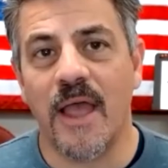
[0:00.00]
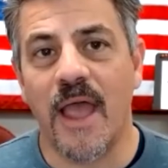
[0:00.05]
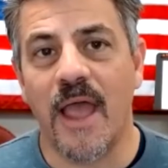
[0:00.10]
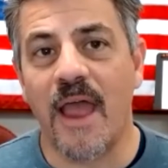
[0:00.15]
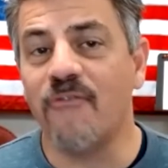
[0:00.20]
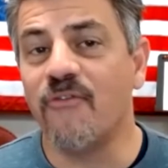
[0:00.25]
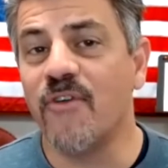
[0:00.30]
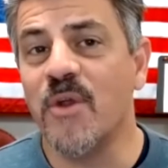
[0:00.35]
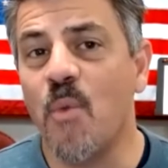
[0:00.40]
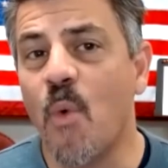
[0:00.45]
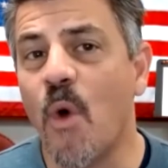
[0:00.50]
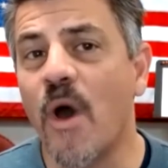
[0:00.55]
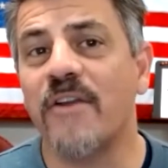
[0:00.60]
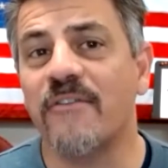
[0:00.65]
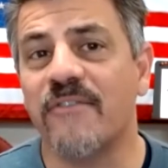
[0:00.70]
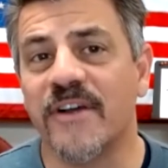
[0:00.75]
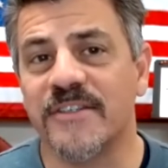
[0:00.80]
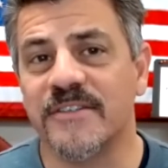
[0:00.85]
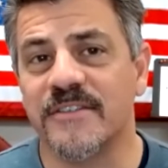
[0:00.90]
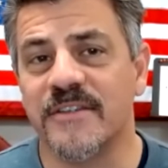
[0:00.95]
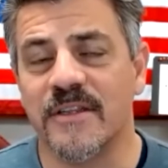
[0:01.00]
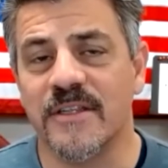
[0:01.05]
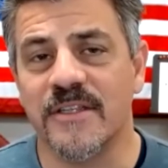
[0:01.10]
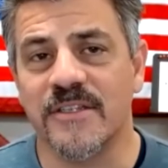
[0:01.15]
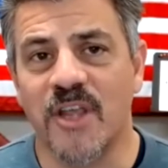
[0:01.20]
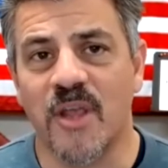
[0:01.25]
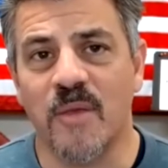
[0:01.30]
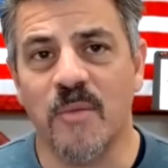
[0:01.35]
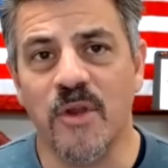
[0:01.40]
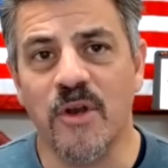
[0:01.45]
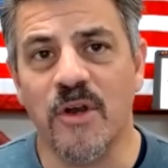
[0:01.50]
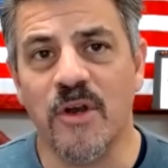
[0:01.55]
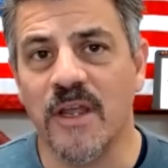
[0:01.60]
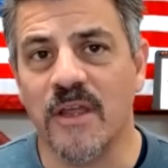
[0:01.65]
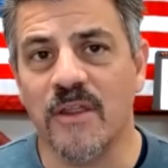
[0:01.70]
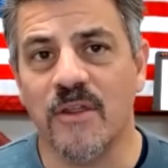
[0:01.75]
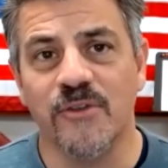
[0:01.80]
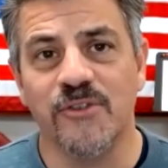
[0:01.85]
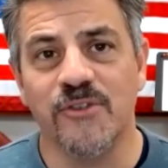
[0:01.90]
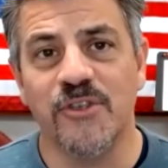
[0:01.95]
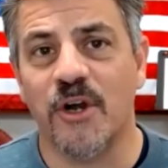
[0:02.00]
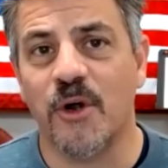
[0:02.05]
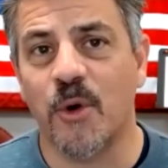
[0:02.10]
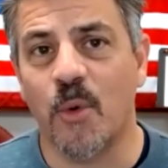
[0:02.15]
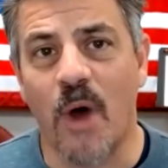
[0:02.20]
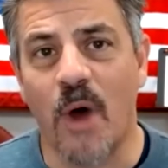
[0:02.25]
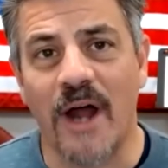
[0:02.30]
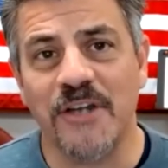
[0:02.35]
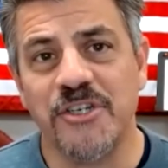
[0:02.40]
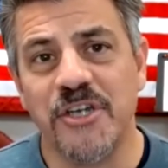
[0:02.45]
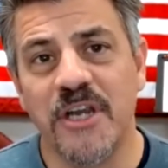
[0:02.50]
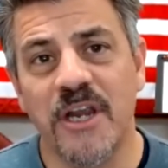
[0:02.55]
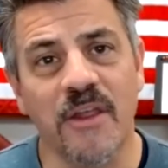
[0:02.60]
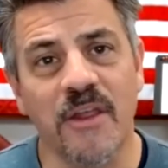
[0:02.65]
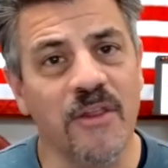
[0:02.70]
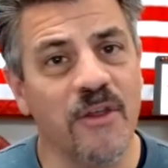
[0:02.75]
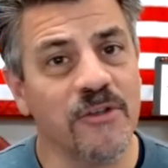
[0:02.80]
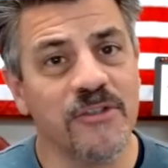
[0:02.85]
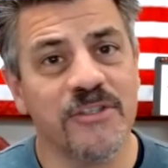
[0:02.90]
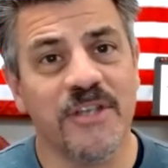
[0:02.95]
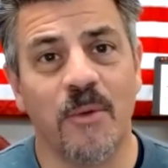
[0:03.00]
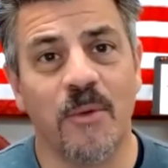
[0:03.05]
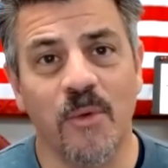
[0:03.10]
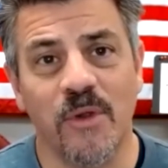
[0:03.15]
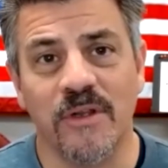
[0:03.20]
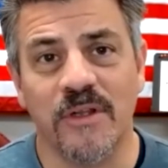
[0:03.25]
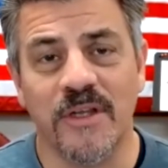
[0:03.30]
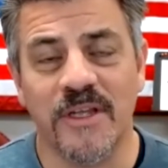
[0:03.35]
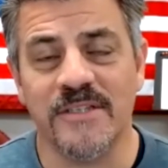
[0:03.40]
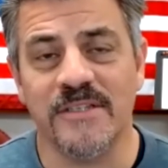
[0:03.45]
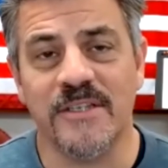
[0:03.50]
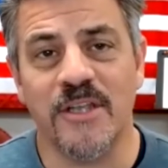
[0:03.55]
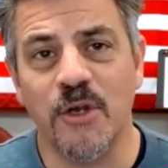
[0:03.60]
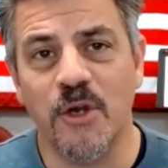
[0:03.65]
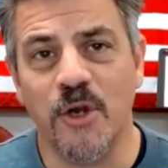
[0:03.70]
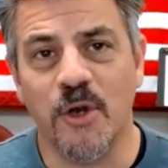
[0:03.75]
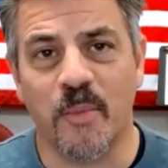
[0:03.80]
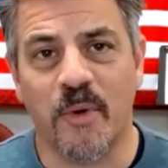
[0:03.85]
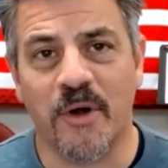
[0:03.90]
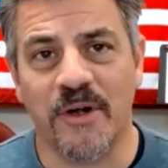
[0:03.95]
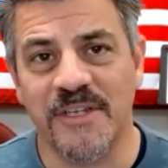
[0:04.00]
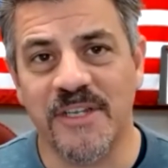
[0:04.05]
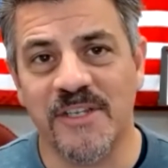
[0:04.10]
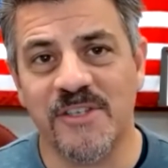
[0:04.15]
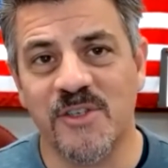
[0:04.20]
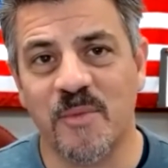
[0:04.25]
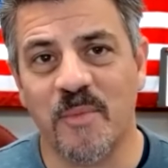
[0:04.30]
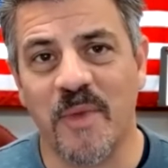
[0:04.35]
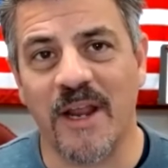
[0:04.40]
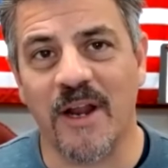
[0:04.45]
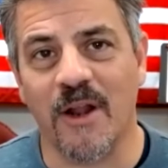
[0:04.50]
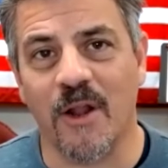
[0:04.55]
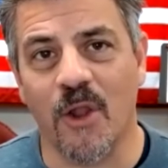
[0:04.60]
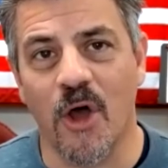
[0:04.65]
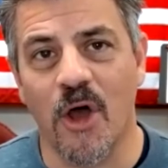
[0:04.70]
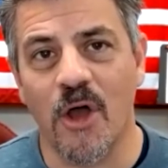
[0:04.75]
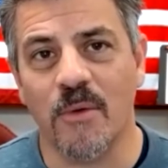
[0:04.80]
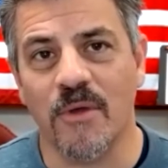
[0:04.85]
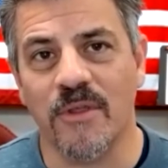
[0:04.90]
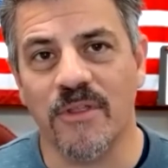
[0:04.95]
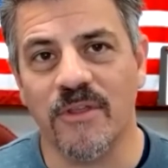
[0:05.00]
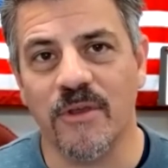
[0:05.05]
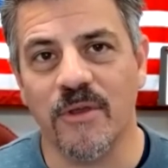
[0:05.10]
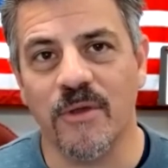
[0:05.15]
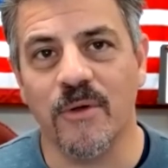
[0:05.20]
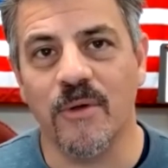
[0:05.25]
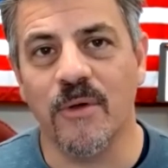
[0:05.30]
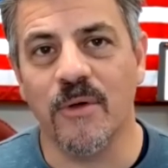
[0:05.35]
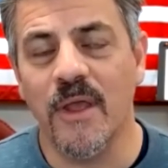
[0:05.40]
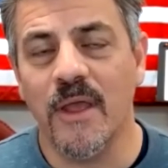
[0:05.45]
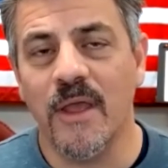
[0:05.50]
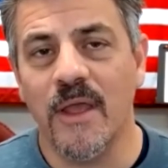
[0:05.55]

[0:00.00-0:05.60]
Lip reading: Every one of us in this community, those that are watching and those that will continue to participate along with you,